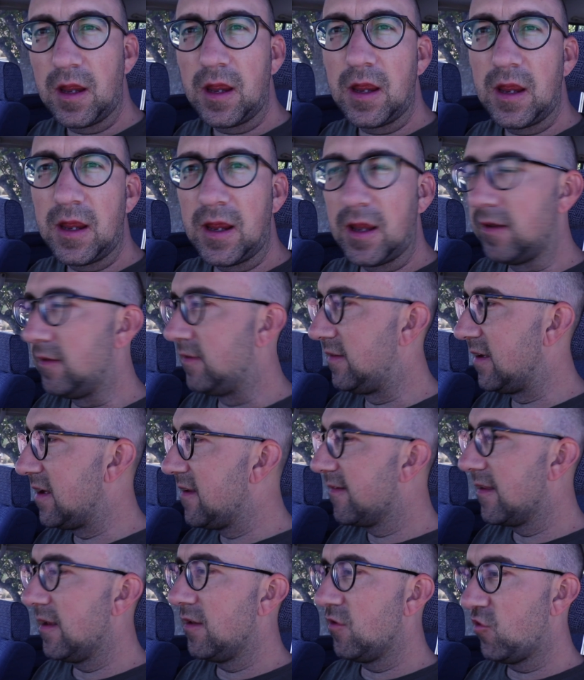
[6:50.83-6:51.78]
in
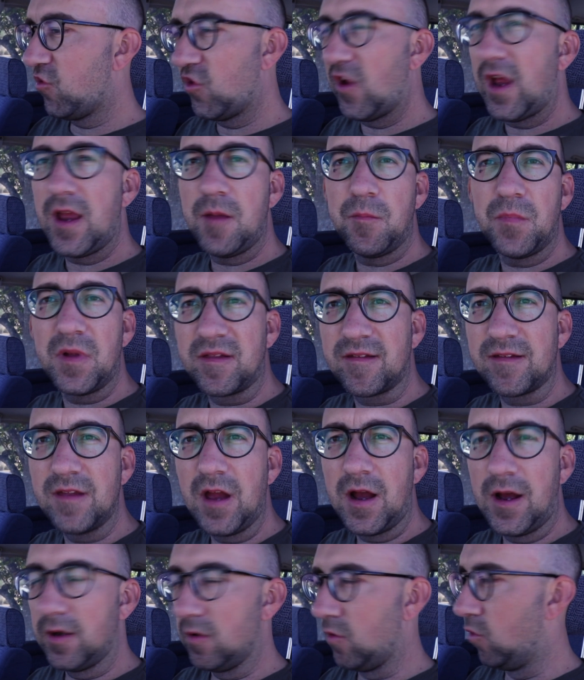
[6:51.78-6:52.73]
decent shape. It's
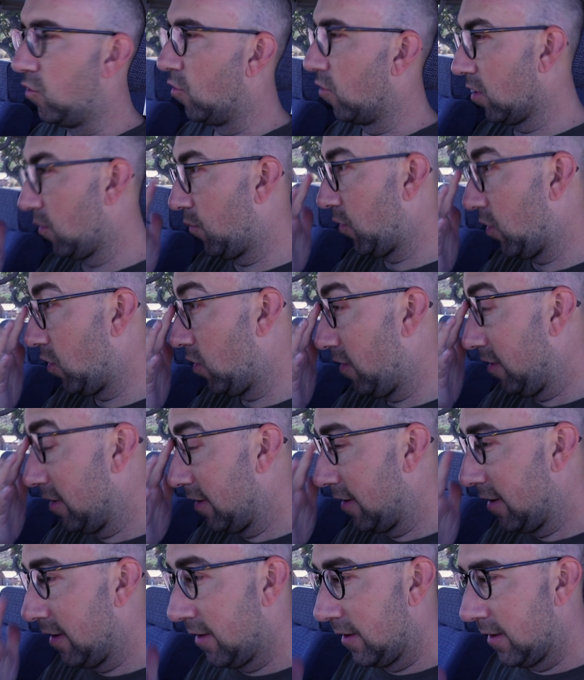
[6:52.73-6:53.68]
not horrible.
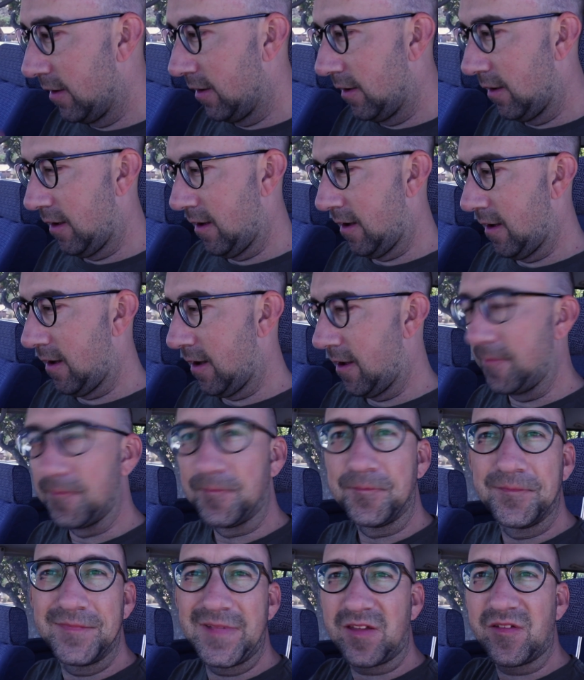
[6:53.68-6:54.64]

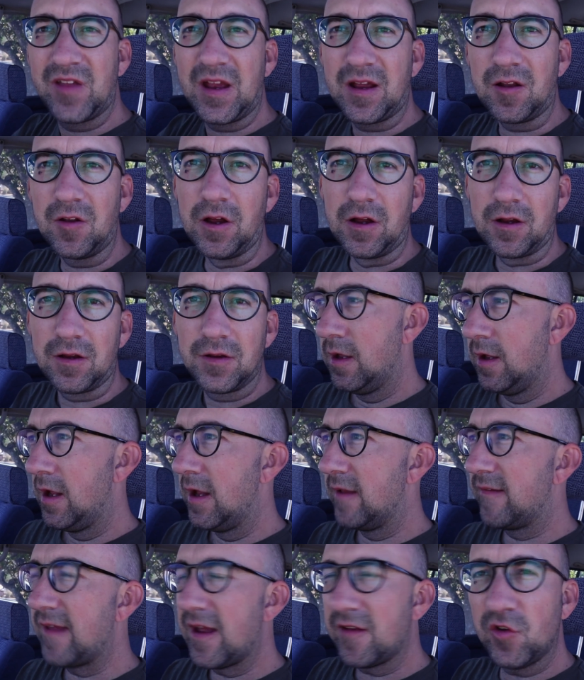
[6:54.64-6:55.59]
Let's take a look.
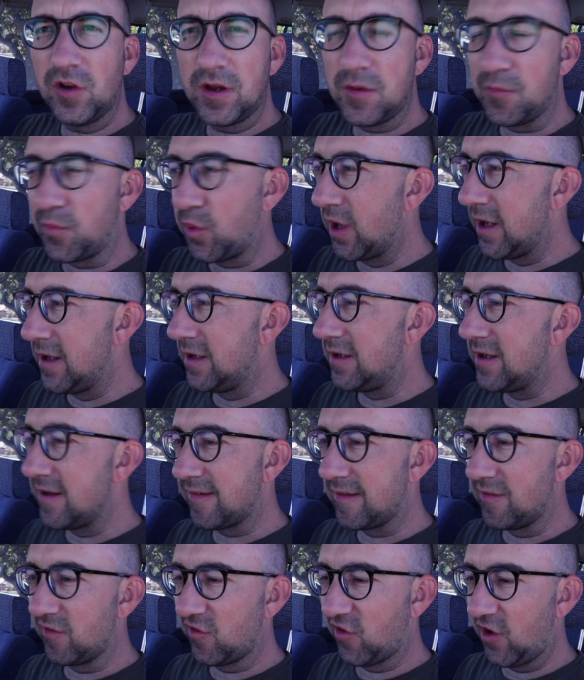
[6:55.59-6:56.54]
It's actually in pretty
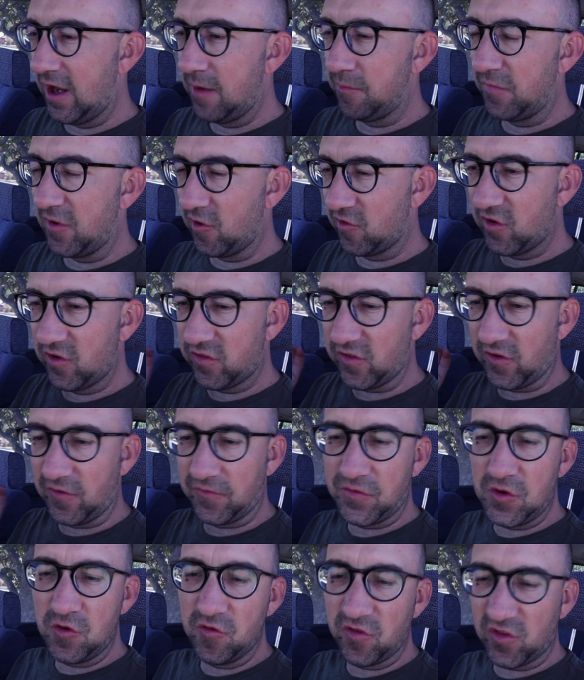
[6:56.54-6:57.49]
decent shape. There's just a
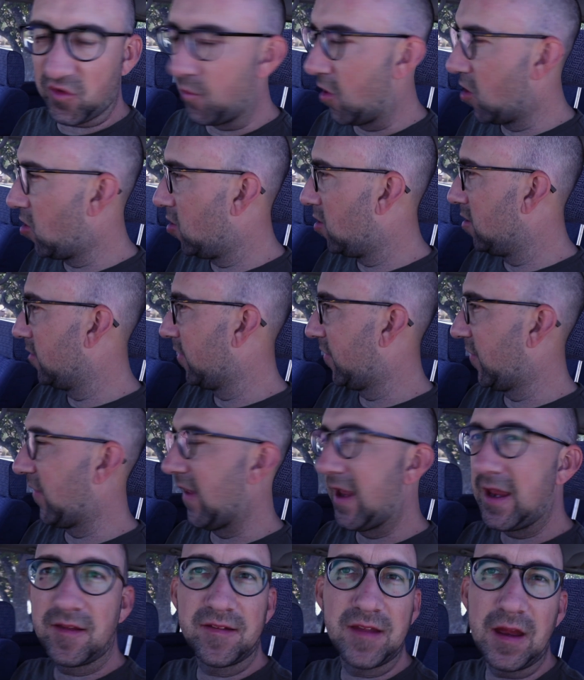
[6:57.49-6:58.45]
few small
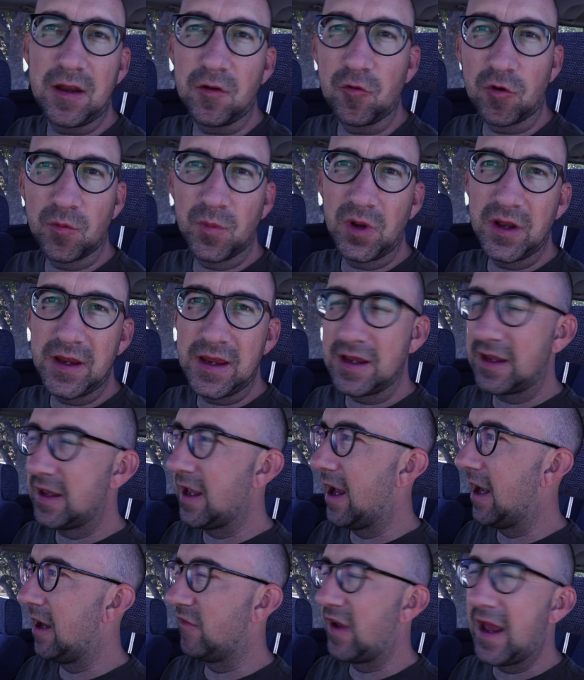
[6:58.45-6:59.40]
things that normally
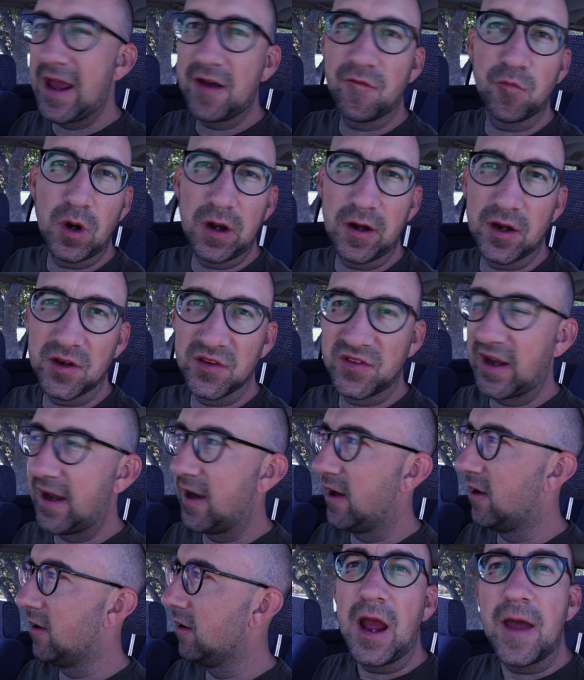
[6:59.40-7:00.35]
kind of have wear and
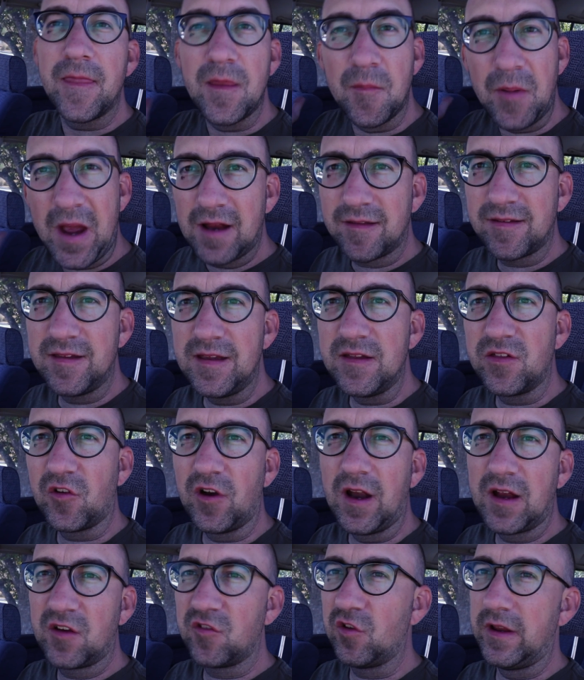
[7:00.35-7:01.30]
tear, and the back seats
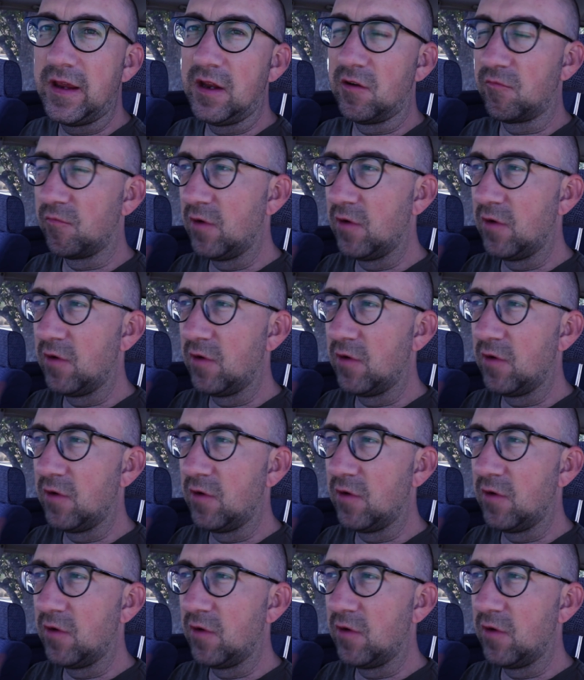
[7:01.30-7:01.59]
are actually in